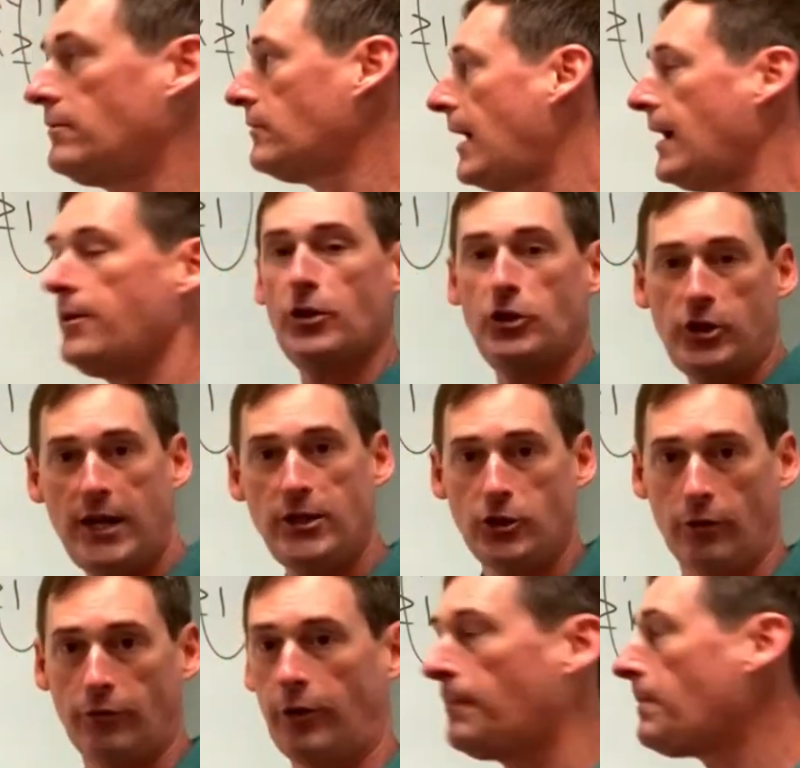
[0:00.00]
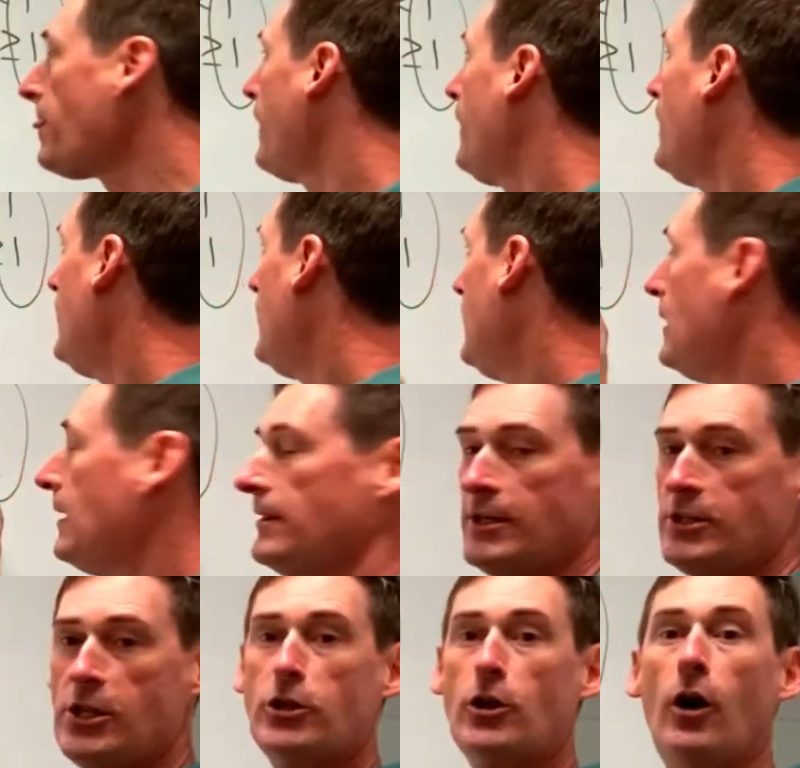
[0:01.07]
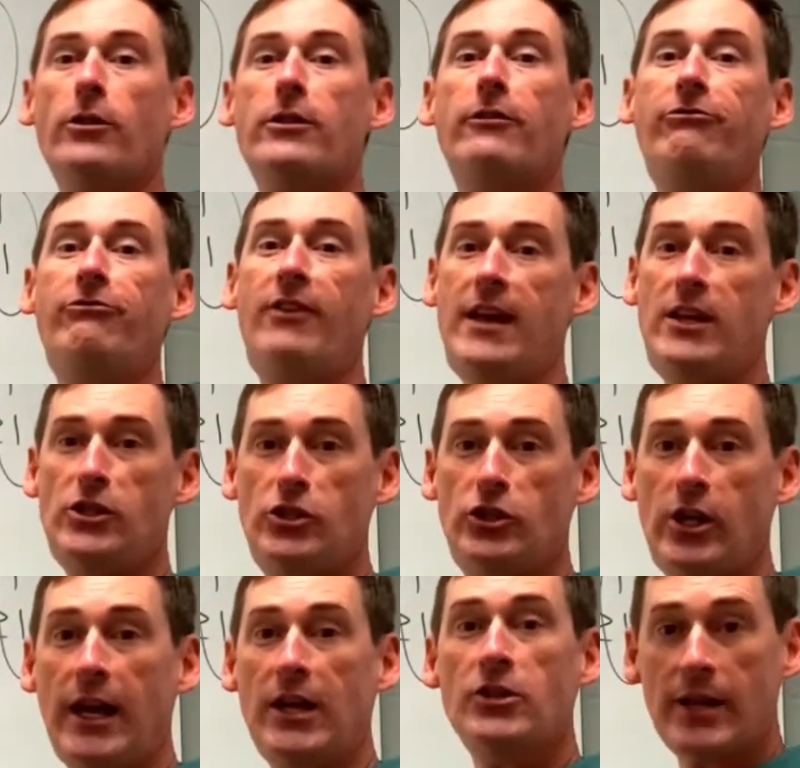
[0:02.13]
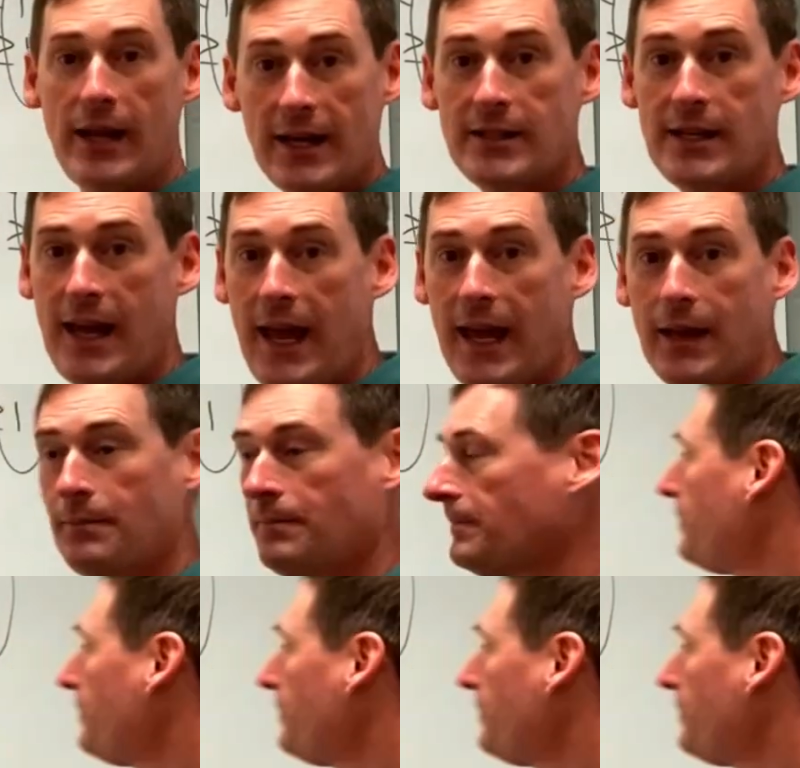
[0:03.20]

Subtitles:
okay? The changeover. This is called the phase change. It has a name.